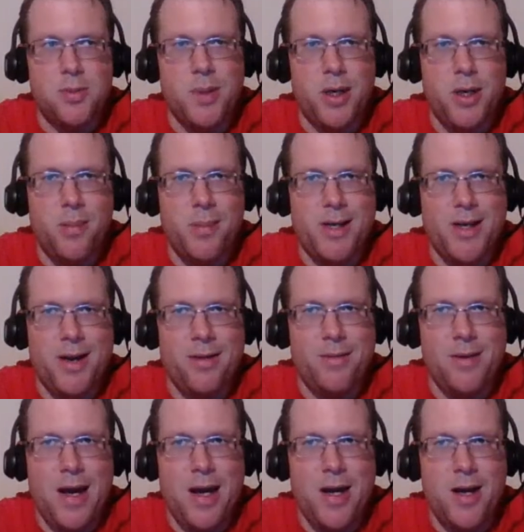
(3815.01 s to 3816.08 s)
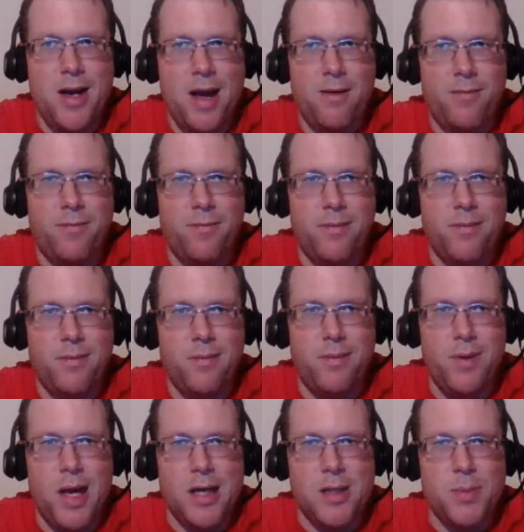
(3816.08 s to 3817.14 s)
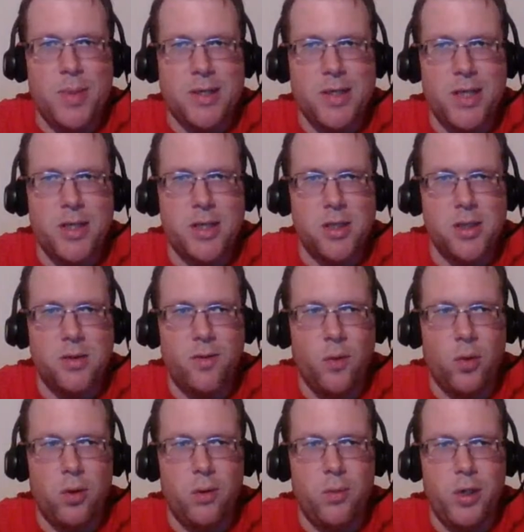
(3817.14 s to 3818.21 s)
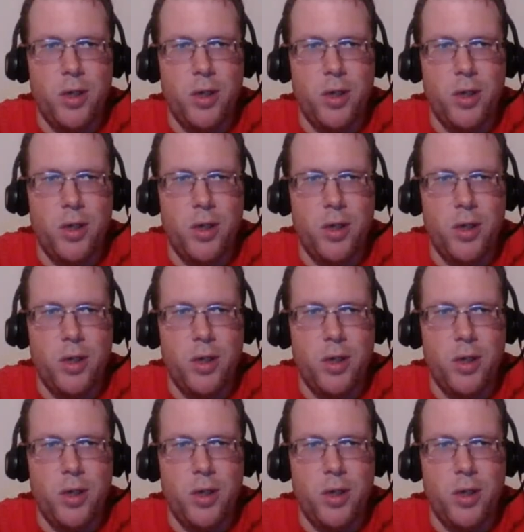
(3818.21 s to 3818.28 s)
But I mean, I didn't have expectations for him,